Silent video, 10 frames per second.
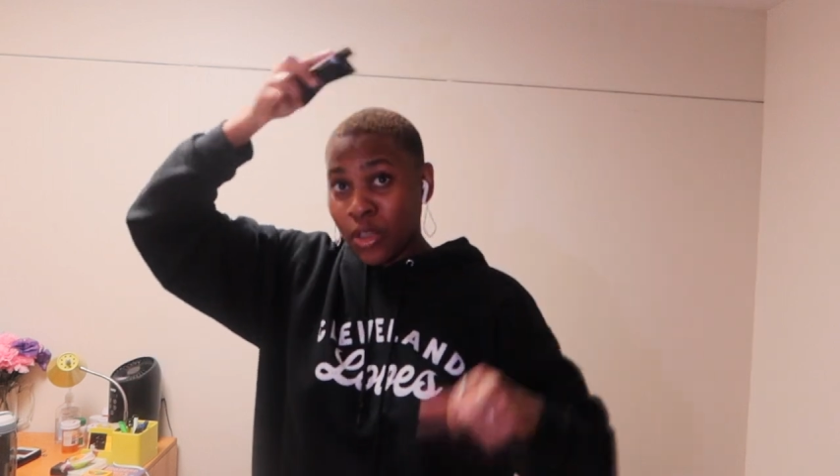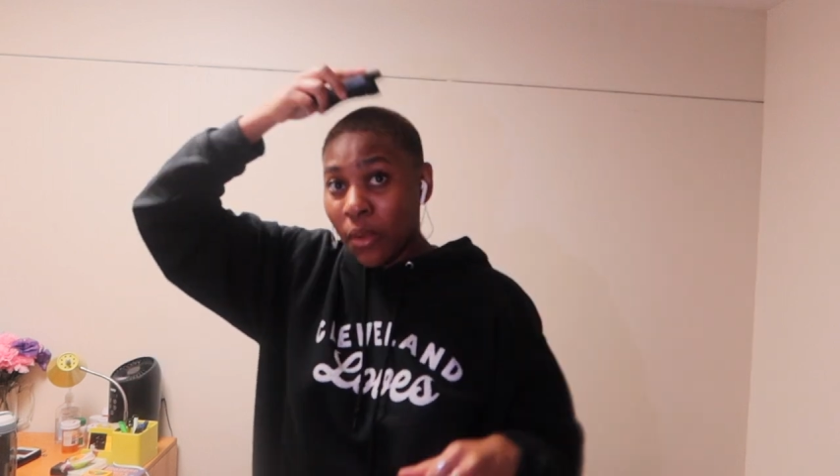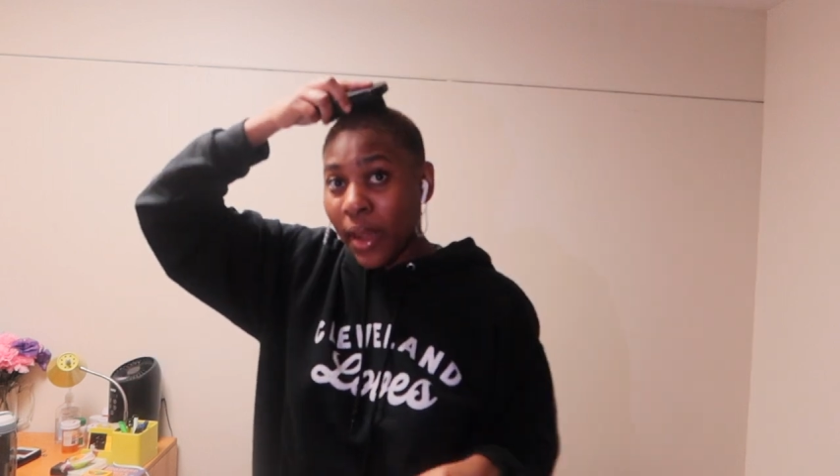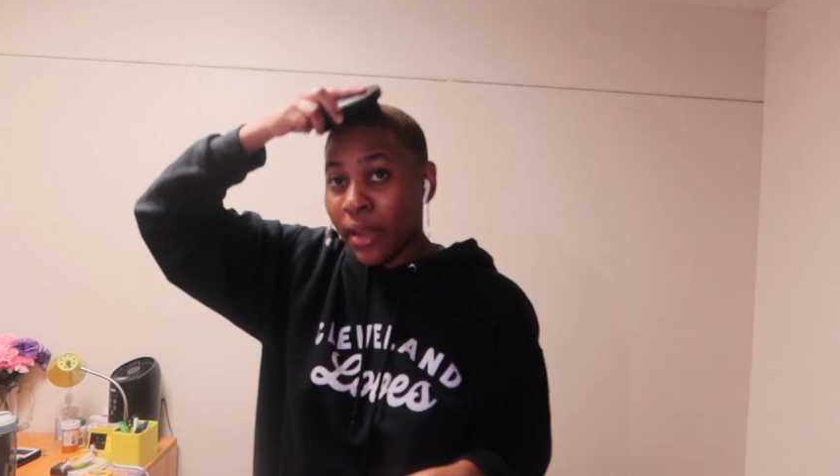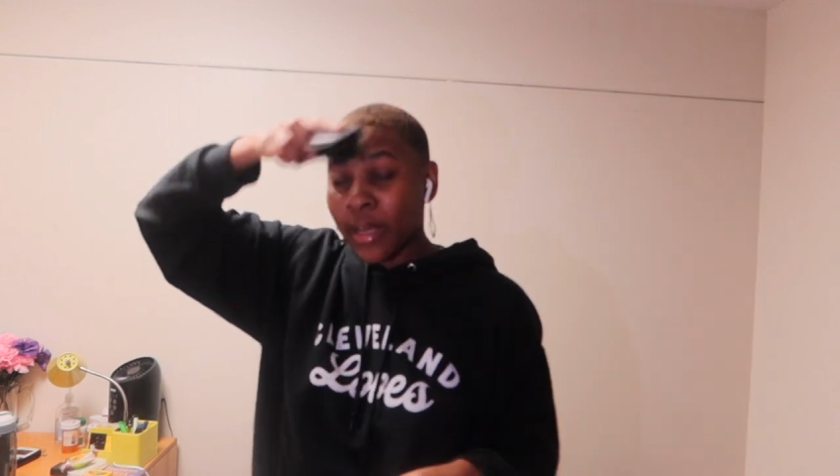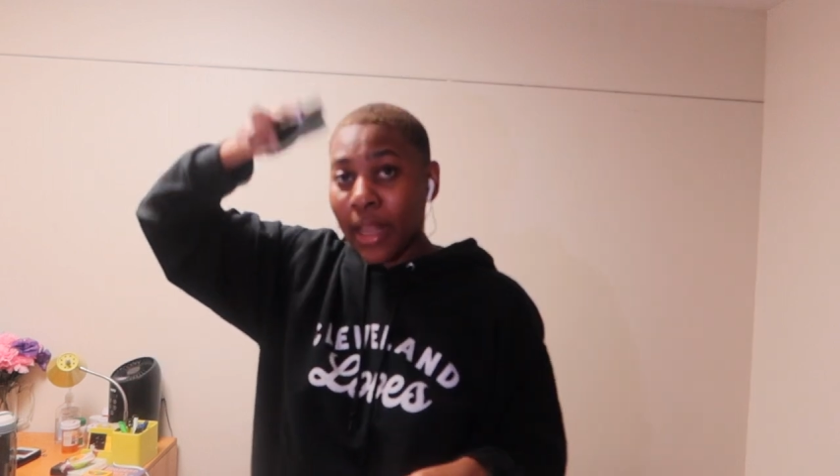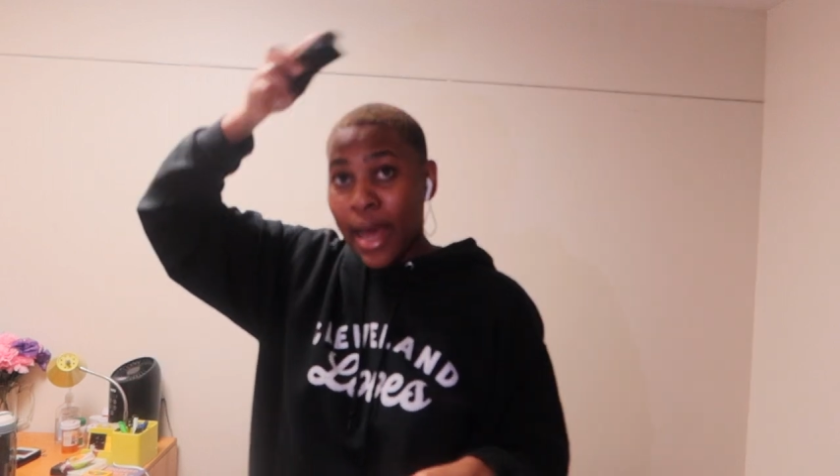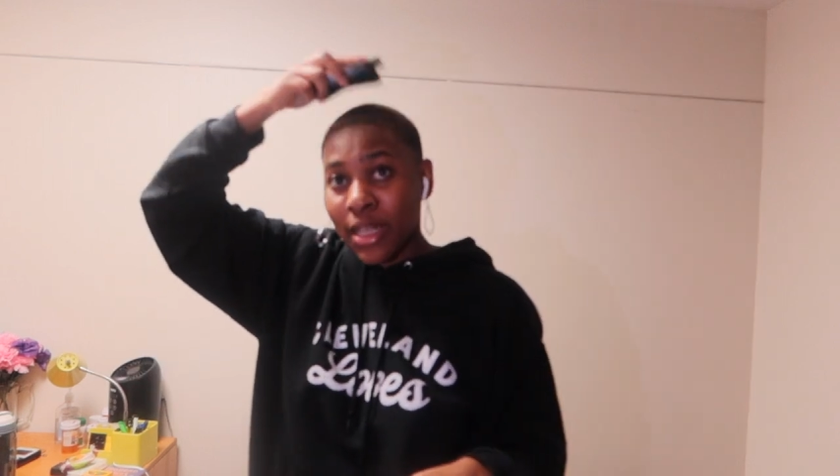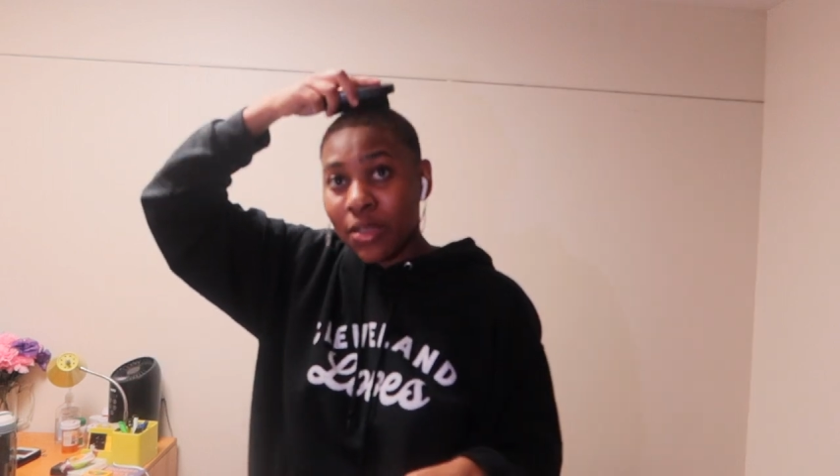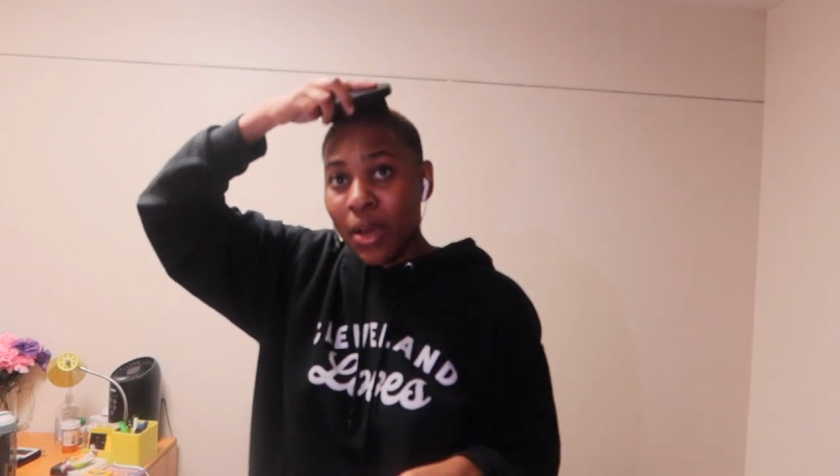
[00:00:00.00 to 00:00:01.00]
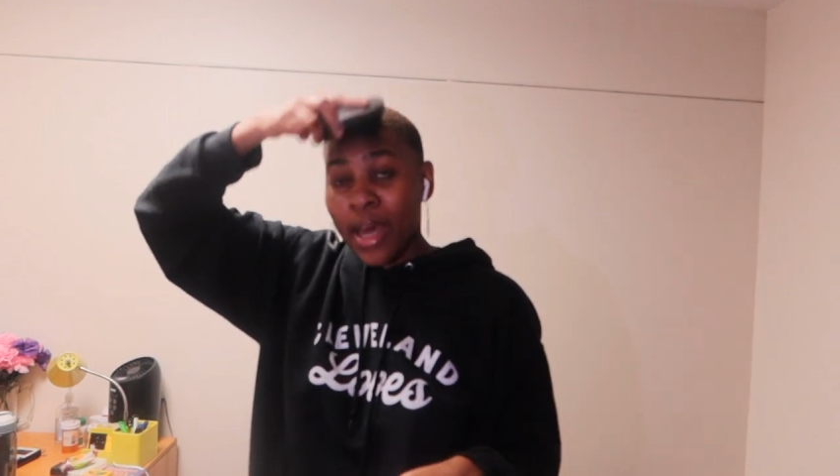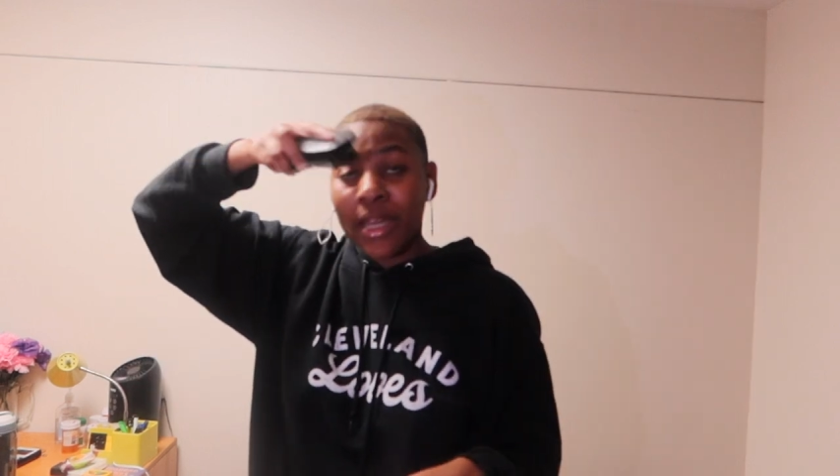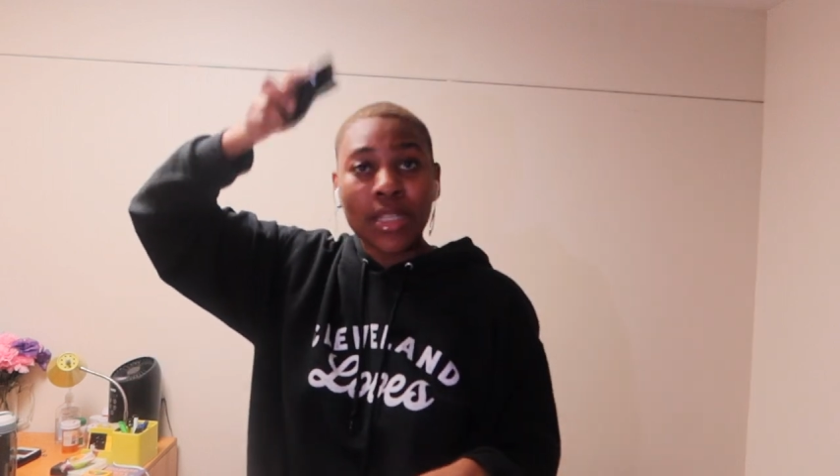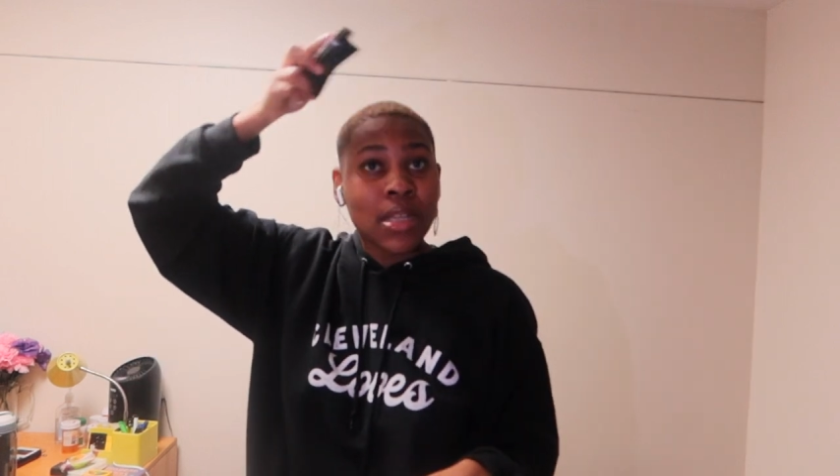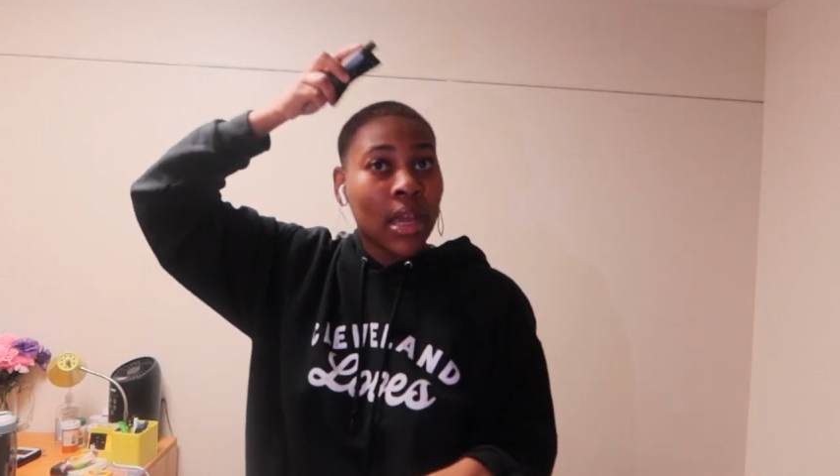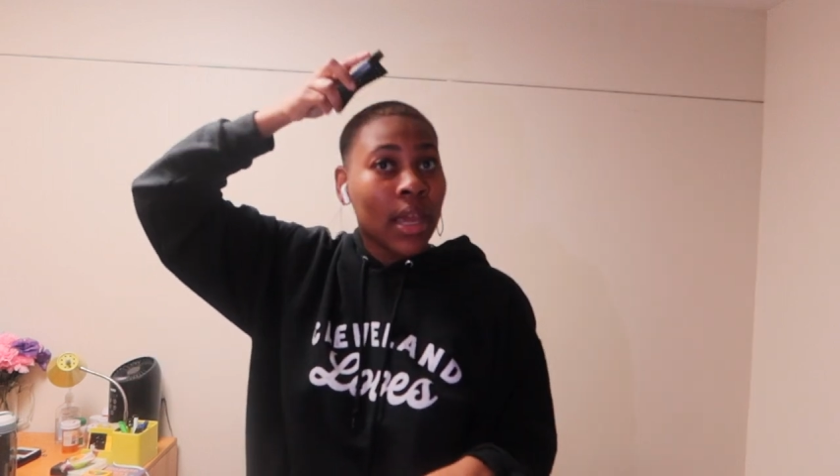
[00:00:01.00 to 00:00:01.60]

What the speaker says: doing class-wise.